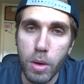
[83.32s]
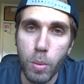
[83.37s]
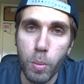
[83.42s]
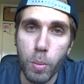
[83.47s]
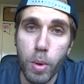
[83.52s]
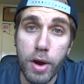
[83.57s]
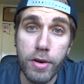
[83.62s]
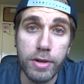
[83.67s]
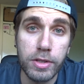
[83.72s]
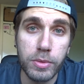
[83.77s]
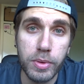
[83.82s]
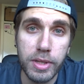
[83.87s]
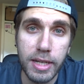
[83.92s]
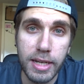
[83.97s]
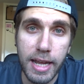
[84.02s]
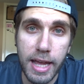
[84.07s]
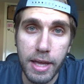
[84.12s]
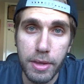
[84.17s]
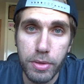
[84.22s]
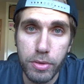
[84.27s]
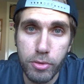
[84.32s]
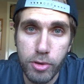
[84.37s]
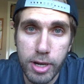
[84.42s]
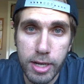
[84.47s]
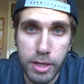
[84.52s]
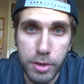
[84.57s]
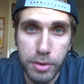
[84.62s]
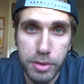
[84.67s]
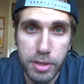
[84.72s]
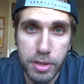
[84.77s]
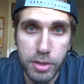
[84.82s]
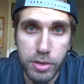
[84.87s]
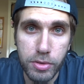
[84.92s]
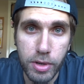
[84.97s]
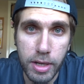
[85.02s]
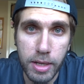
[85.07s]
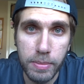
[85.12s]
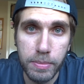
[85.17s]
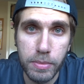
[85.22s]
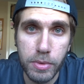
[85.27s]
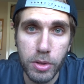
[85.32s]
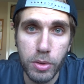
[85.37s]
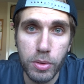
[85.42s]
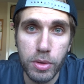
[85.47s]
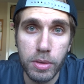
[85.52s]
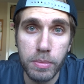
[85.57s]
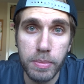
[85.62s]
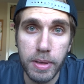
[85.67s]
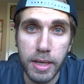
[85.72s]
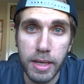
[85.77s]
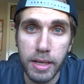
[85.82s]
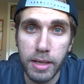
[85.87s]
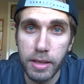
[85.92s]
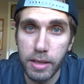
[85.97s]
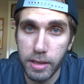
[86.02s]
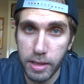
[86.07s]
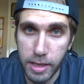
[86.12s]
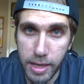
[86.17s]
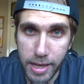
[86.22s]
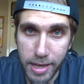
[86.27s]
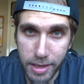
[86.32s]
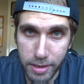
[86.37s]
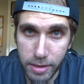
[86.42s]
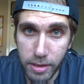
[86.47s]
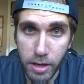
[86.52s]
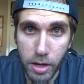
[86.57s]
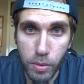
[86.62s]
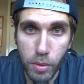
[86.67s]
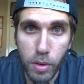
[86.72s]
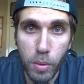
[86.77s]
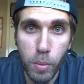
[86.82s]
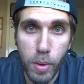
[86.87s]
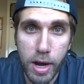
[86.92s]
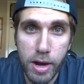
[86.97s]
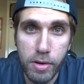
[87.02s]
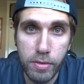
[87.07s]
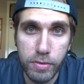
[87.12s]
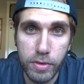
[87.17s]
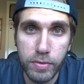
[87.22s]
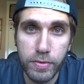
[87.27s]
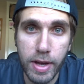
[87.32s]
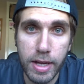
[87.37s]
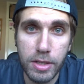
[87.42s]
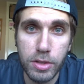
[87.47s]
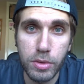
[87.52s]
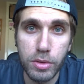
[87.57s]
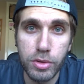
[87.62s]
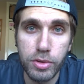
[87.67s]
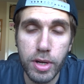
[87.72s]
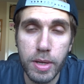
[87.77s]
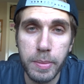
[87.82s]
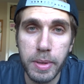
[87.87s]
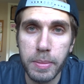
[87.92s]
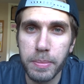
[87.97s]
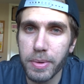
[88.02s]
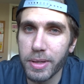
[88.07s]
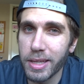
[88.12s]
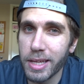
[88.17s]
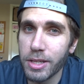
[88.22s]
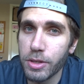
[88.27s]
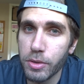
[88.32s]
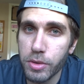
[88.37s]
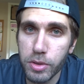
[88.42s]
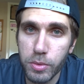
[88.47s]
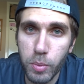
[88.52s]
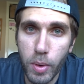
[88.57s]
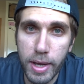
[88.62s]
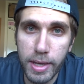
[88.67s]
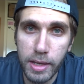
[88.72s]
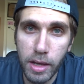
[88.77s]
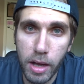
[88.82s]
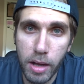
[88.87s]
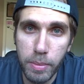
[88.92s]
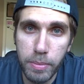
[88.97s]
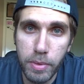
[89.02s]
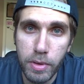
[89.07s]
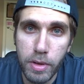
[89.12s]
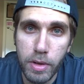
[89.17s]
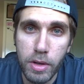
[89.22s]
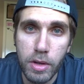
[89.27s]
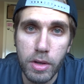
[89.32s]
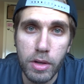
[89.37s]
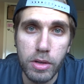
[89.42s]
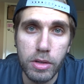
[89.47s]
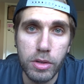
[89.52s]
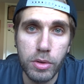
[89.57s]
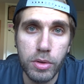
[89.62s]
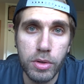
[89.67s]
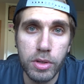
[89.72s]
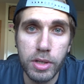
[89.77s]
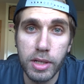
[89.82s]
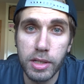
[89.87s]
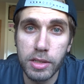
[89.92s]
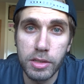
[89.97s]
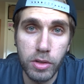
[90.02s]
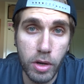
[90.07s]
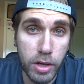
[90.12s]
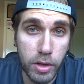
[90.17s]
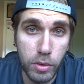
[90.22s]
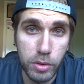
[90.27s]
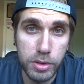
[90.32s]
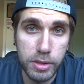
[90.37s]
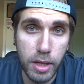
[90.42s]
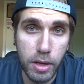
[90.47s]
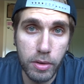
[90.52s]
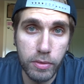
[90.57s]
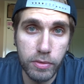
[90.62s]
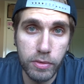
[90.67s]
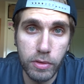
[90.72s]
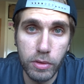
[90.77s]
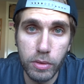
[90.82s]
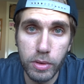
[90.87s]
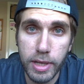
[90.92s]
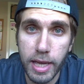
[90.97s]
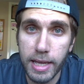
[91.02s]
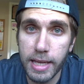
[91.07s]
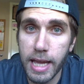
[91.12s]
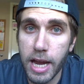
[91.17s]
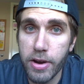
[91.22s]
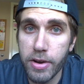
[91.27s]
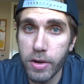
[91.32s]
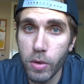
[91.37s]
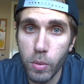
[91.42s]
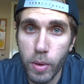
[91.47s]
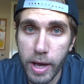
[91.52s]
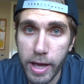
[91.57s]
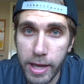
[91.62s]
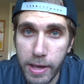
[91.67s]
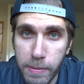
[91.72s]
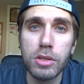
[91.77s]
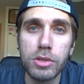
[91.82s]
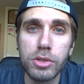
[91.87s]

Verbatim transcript: Whereas with a layer 3 lucid dream, you can be you know aware of the fact you're dreaming, but then you could wake up. You could excite yourself or get carried away.